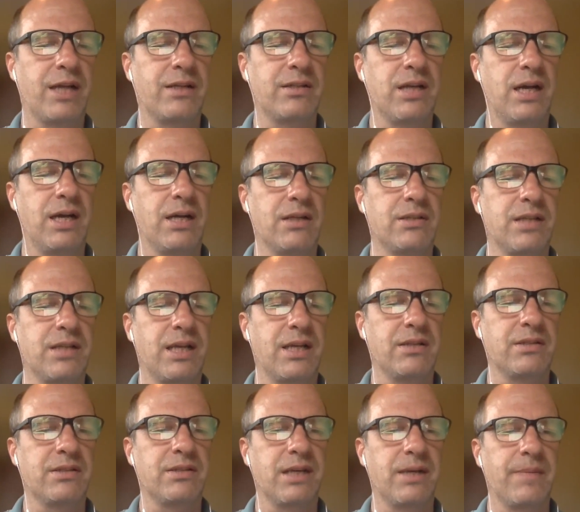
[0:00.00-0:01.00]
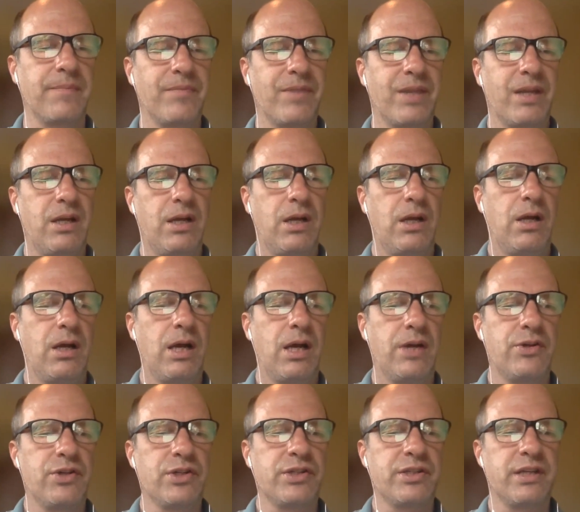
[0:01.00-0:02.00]
us as
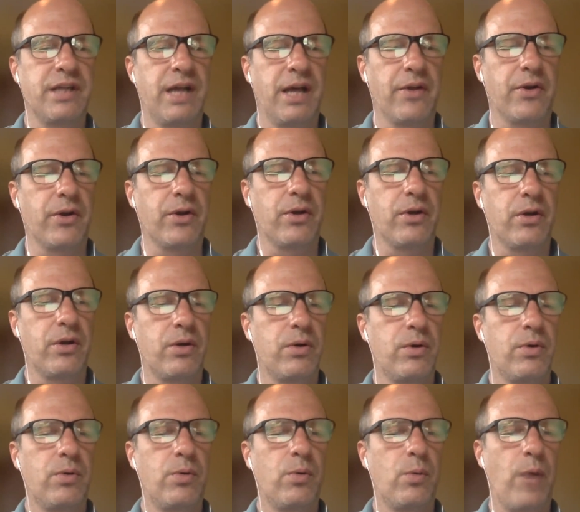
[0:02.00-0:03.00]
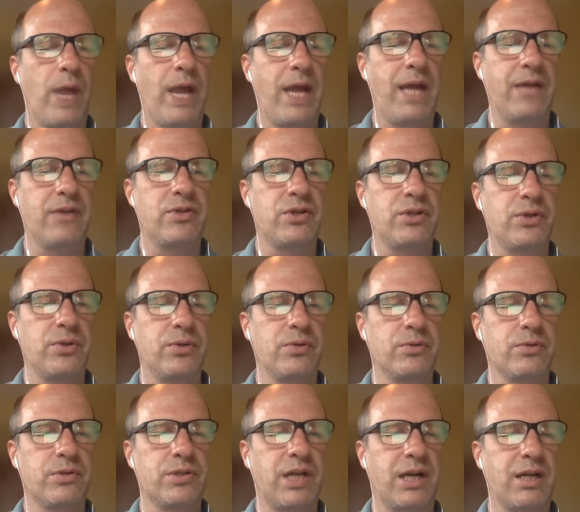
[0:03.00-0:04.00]
just another way
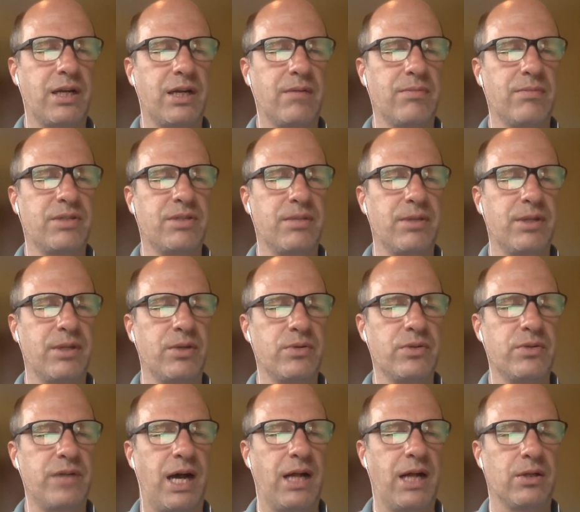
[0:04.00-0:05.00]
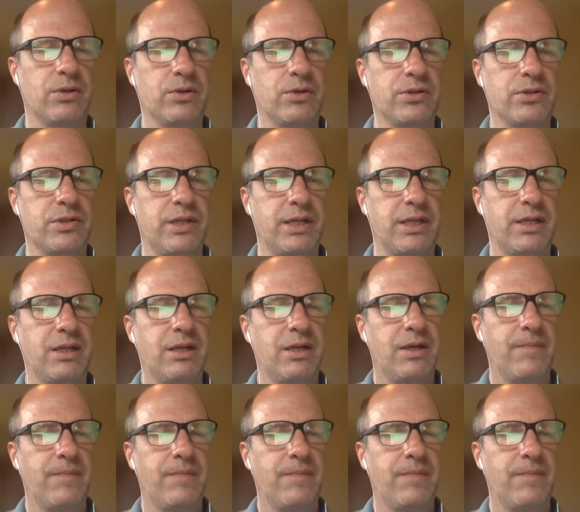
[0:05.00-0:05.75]
to suck up some of those dollars that